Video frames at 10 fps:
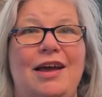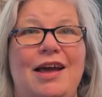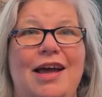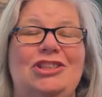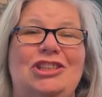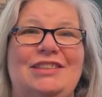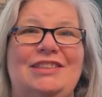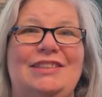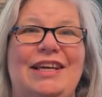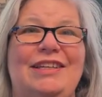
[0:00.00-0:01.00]
And she
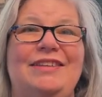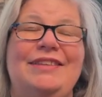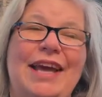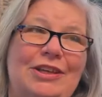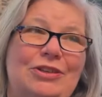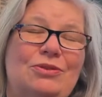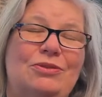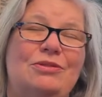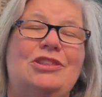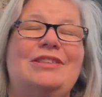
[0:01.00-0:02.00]
said, thank
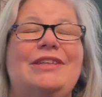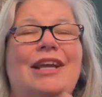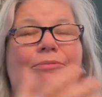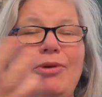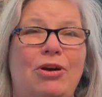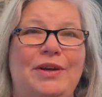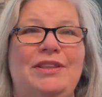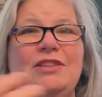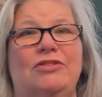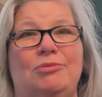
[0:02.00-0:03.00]
you. She said, I'm borrowing
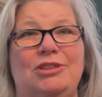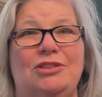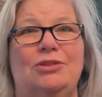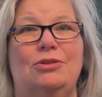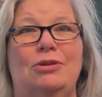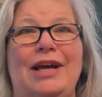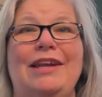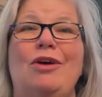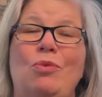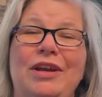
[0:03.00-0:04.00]
this from the school
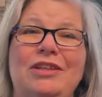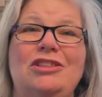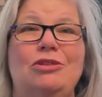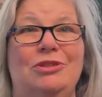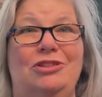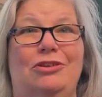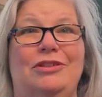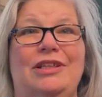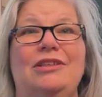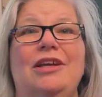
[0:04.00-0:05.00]
and I wanted to
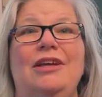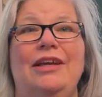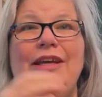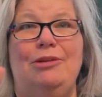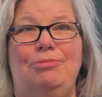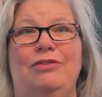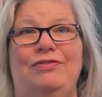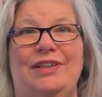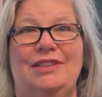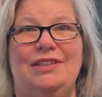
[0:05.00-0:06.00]
return it in
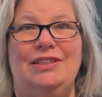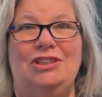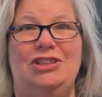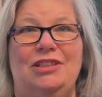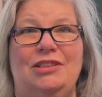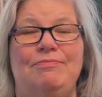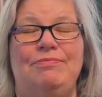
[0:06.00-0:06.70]
perfect condition.